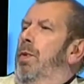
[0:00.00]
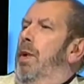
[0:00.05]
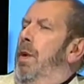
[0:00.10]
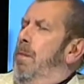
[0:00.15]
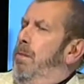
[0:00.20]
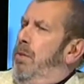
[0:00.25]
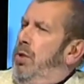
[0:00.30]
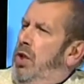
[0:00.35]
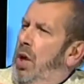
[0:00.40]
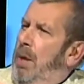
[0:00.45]

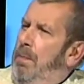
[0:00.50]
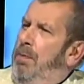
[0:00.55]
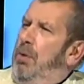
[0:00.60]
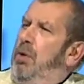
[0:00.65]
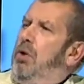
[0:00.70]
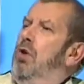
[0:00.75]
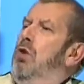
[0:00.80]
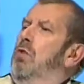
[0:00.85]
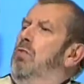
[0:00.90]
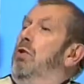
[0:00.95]
well, which I
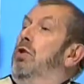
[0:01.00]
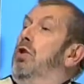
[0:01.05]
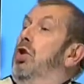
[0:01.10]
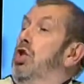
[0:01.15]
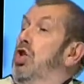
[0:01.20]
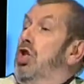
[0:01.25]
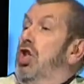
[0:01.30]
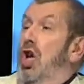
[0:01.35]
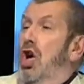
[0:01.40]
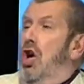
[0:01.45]
presume
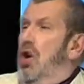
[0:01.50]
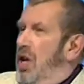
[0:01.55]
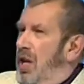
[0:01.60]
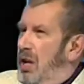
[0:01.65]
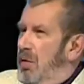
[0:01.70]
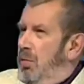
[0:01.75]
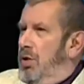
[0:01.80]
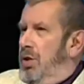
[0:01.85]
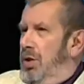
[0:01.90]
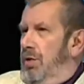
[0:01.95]
was a
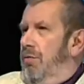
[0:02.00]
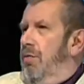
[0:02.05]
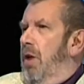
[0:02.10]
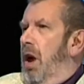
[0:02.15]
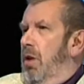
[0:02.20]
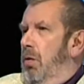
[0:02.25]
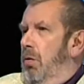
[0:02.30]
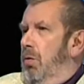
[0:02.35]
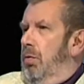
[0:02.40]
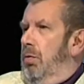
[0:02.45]
journey, was a
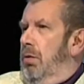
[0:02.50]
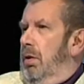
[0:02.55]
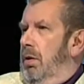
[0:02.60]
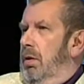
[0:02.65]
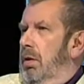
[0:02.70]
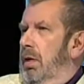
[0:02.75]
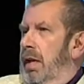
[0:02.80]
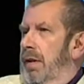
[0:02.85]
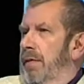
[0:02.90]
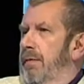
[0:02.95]
road,
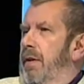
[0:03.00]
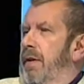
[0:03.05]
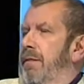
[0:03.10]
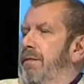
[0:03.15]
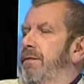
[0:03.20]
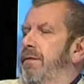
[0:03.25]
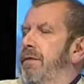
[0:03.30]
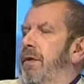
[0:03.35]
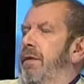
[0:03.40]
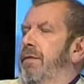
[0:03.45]
yes. if,
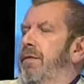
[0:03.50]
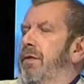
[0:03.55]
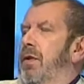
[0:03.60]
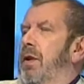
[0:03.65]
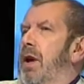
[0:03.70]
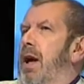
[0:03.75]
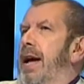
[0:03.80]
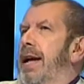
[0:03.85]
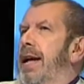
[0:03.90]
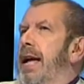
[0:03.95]
if,
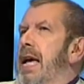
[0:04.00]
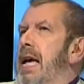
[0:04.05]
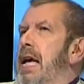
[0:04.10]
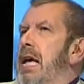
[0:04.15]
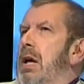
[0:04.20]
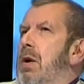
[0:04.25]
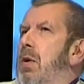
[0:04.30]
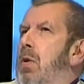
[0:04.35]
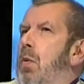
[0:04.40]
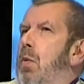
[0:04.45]
if you like.
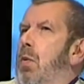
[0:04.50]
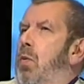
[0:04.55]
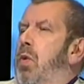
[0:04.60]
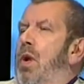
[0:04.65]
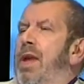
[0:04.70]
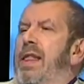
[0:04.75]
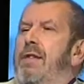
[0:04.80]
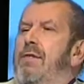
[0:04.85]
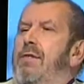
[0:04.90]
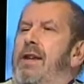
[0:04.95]

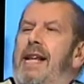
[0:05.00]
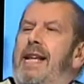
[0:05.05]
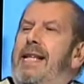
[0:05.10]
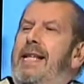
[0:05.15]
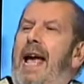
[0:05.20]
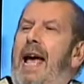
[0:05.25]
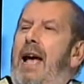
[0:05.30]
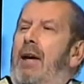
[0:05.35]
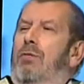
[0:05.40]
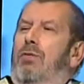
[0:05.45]
Were there
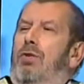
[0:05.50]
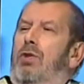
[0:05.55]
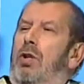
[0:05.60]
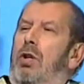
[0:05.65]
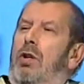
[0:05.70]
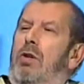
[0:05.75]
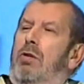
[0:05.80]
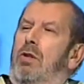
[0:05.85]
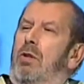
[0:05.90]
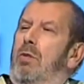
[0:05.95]
any
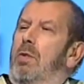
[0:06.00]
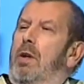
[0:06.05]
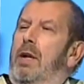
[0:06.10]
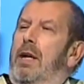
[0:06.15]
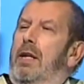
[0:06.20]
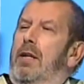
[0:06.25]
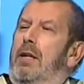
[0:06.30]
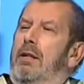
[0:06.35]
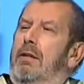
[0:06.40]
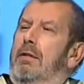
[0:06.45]
doubts along the
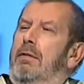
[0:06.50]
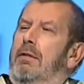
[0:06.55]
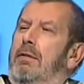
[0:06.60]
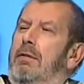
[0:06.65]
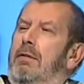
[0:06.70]
way?